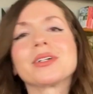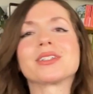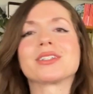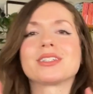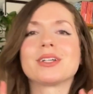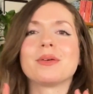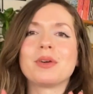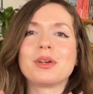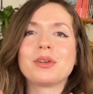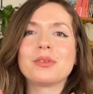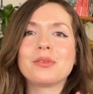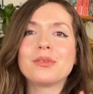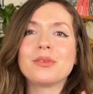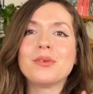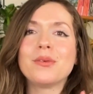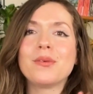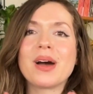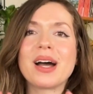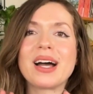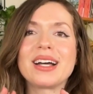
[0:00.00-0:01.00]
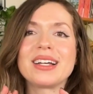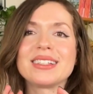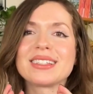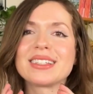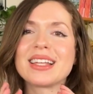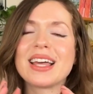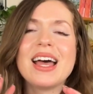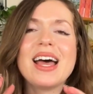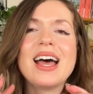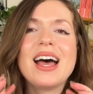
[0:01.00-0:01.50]
someone who has
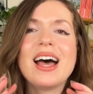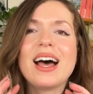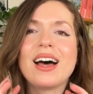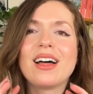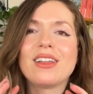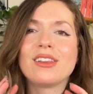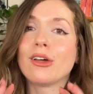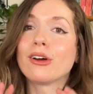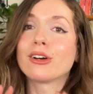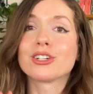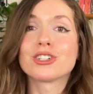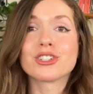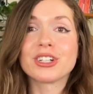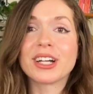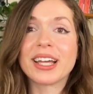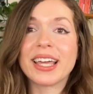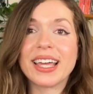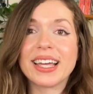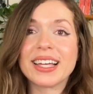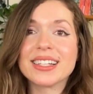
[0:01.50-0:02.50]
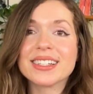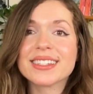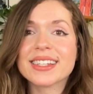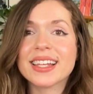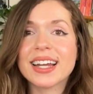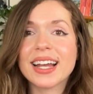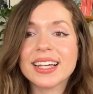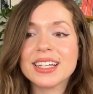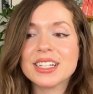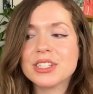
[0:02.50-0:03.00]
larger hands
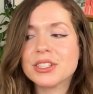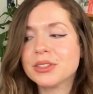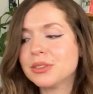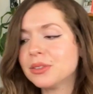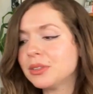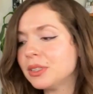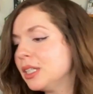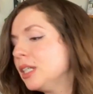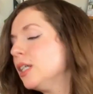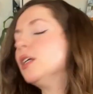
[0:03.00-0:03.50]
than I do.